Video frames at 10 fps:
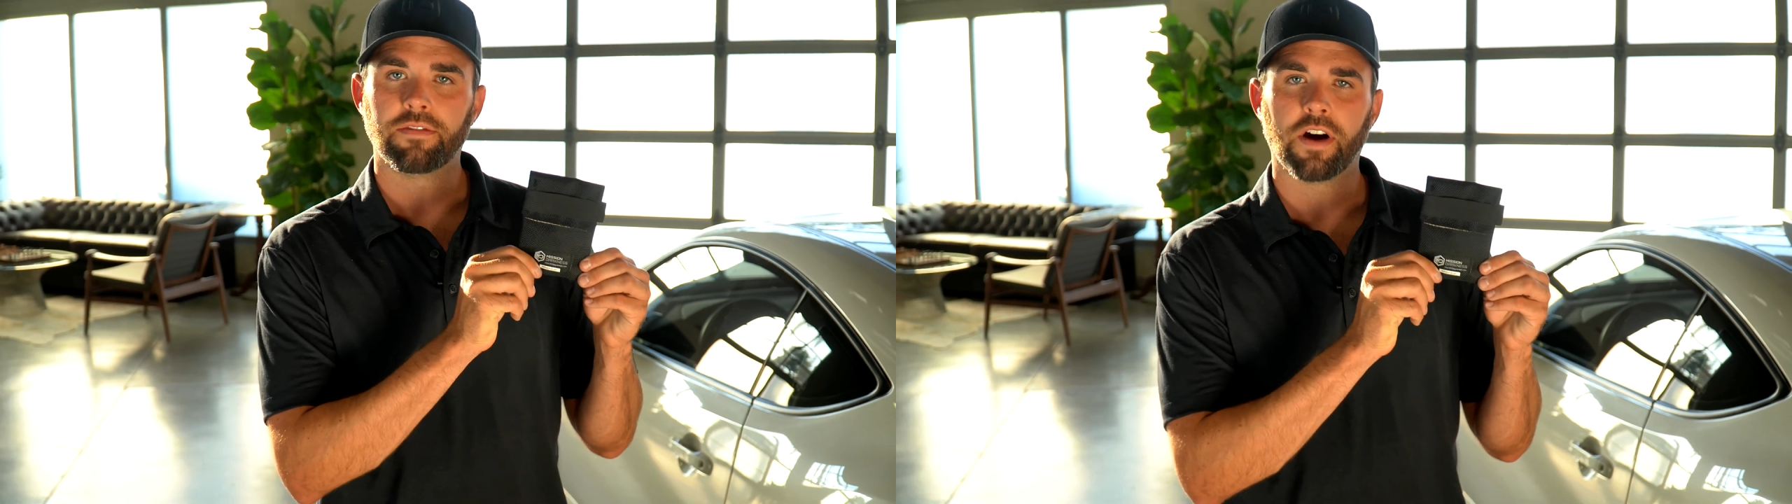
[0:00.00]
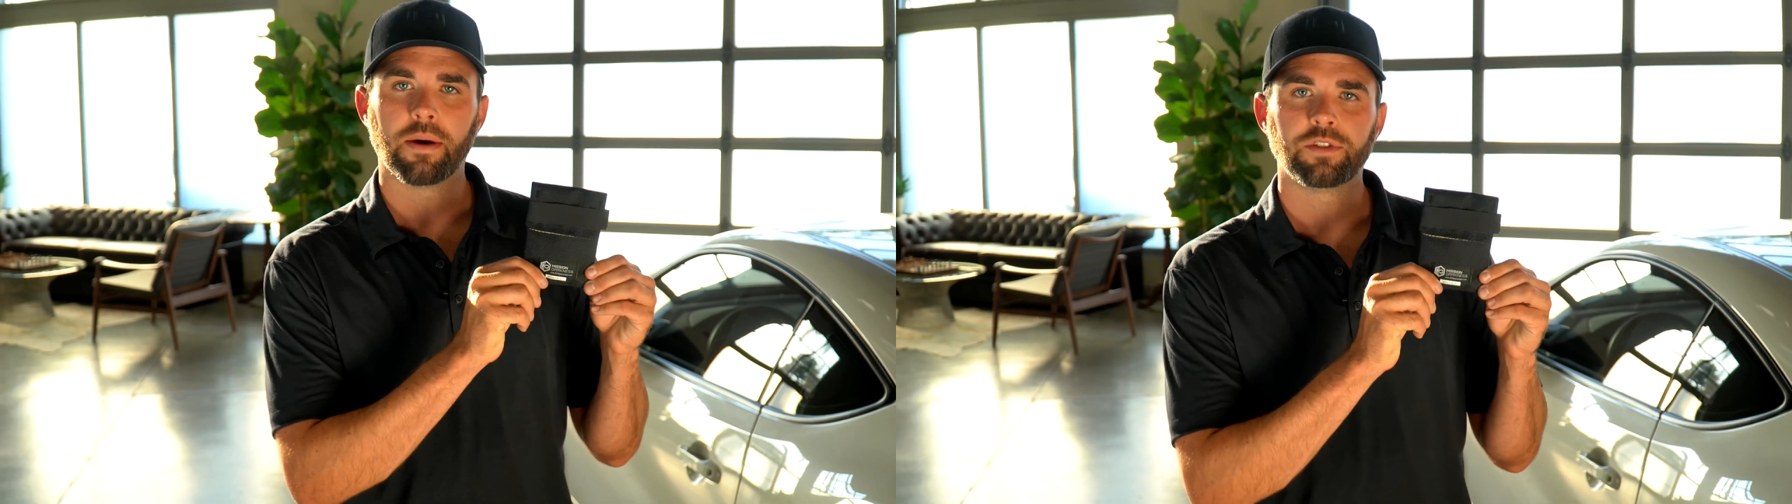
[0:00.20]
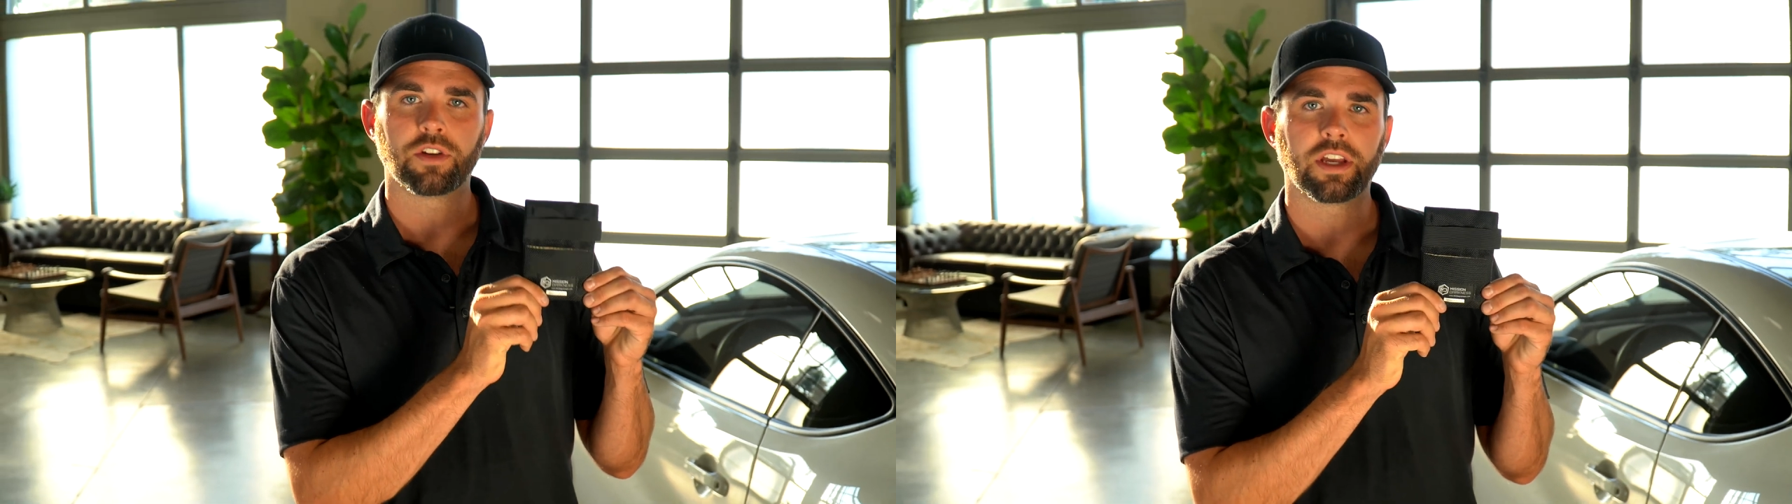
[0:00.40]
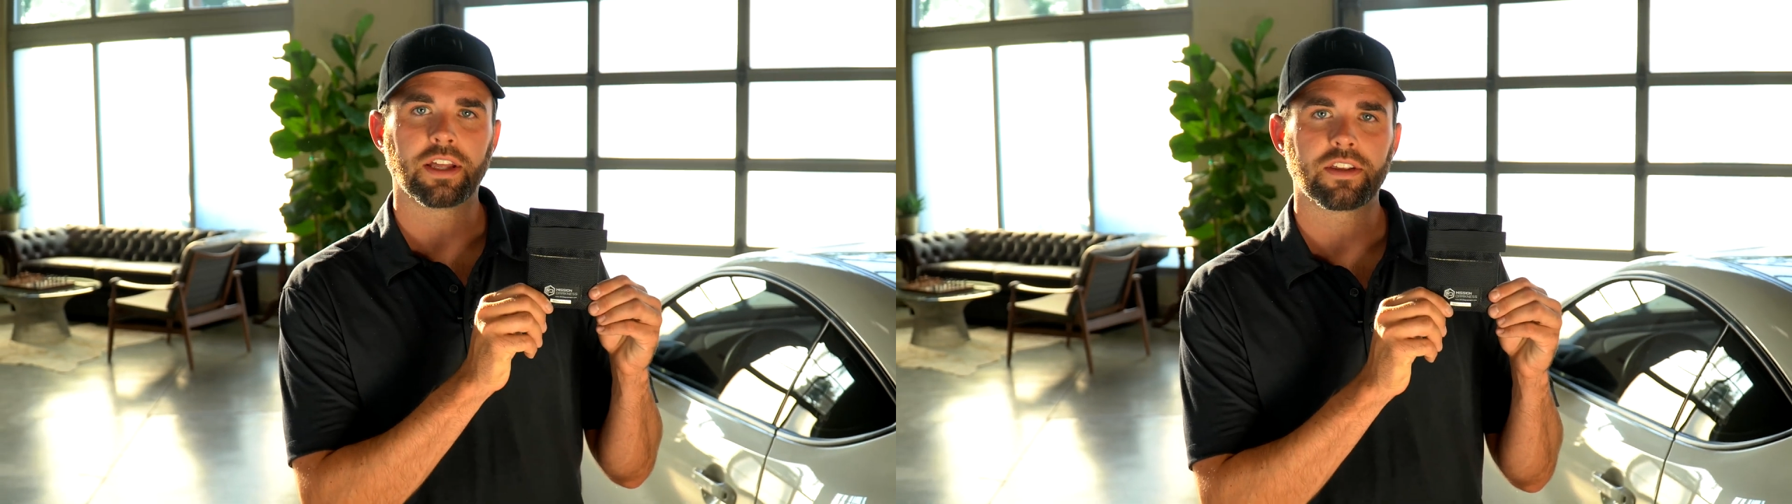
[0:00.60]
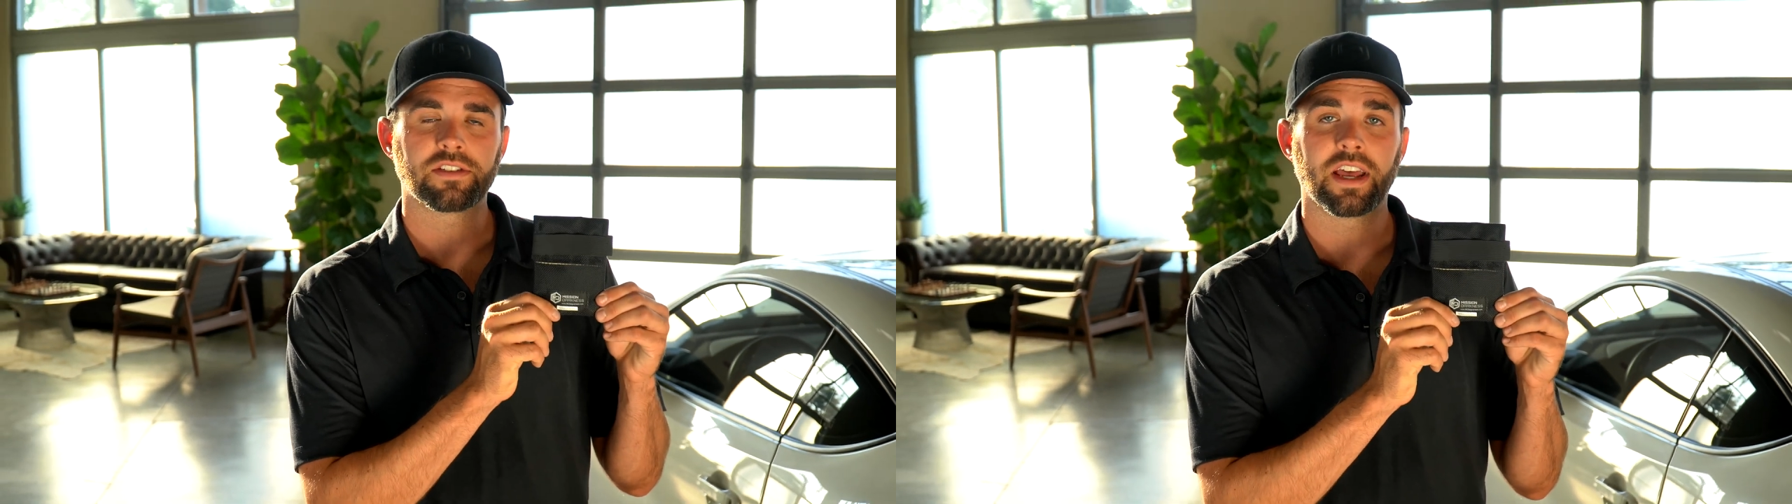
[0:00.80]
fobs. You can get
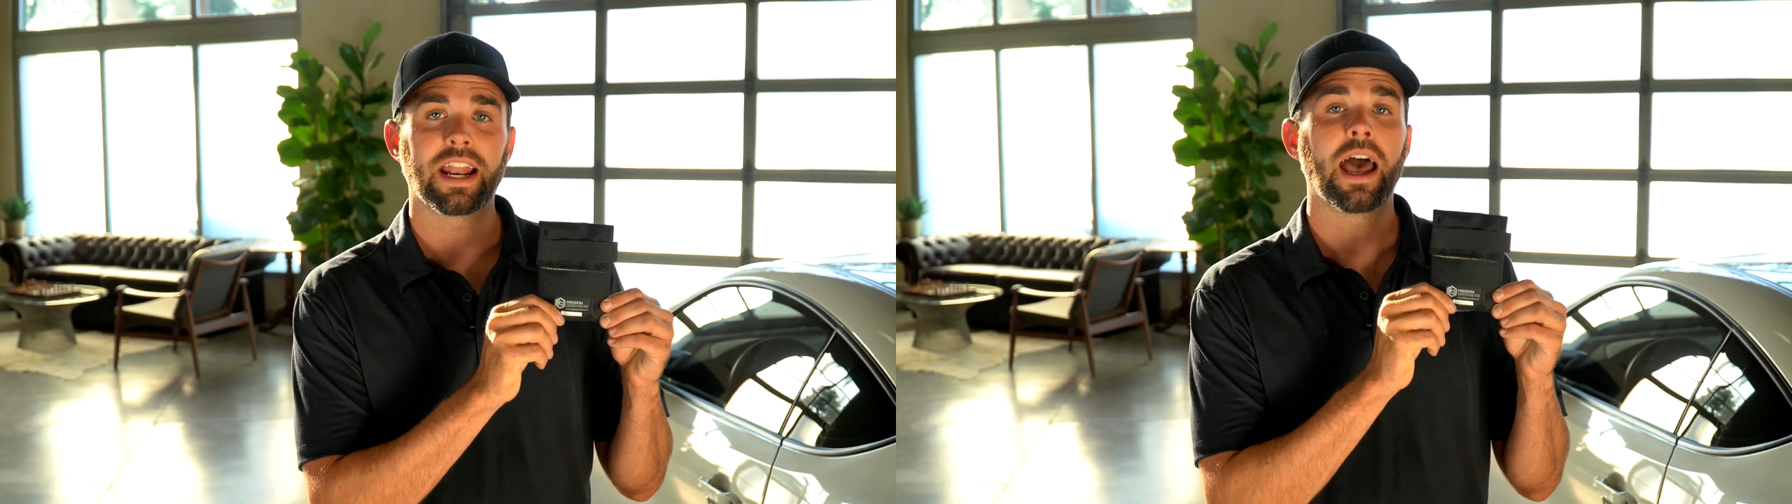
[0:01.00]
this at